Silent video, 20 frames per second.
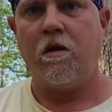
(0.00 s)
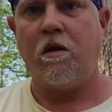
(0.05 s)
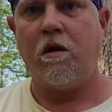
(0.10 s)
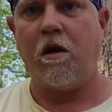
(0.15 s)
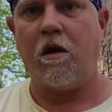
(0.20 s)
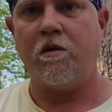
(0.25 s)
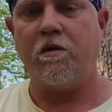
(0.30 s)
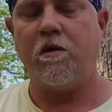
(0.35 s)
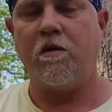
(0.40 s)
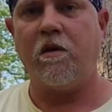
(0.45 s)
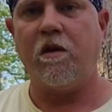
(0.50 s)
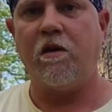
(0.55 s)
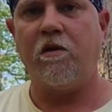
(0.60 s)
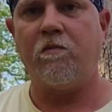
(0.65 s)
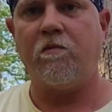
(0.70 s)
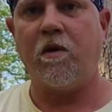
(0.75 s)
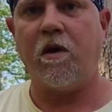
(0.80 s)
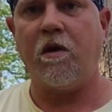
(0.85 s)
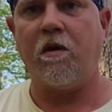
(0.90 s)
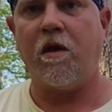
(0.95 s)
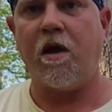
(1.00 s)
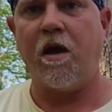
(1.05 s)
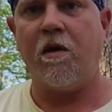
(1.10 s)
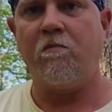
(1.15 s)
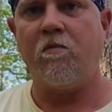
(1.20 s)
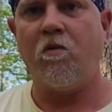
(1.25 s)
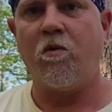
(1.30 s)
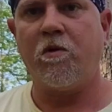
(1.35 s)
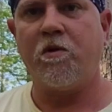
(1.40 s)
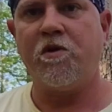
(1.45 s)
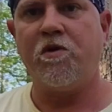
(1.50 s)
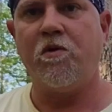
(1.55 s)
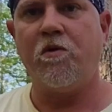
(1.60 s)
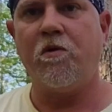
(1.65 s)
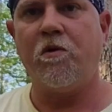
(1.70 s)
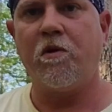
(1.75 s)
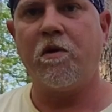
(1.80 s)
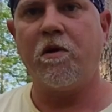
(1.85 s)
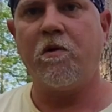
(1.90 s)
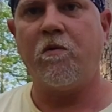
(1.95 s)
It also gives me a lot more
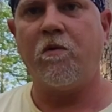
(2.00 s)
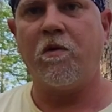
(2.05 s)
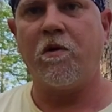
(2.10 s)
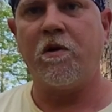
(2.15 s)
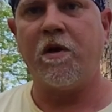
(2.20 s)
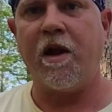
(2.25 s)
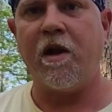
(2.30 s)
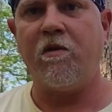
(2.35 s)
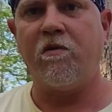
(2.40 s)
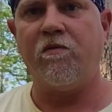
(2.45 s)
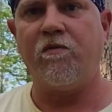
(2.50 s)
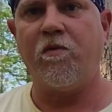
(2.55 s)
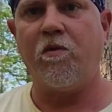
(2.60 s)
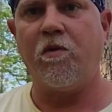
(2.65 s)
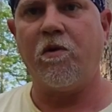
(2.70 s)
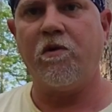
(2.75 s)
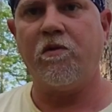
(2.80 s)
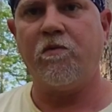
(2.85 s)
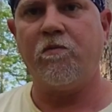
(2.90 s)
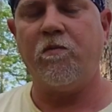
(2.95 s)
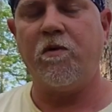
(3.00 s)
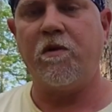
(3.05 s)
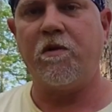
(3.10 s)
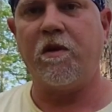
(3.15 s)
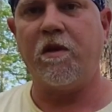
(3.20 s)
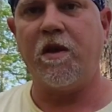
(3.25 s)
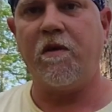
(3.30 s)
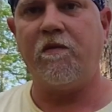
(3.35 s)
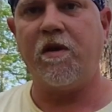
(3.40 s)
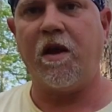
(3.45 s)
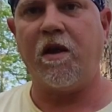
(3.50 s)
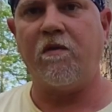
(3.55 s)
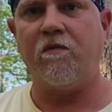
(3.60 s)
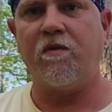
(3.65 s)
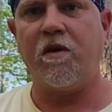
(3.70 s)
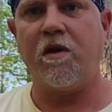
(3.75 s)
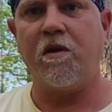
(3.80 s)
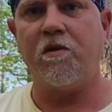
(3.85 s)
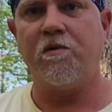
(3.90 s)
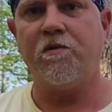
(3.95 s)
torque or downforce with the left hand
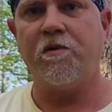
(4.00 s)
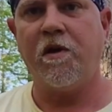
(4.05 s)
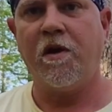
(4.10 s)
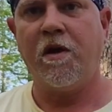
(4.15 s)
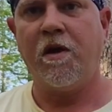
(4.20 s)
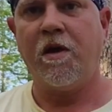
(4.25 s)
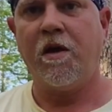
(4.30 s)
fingers,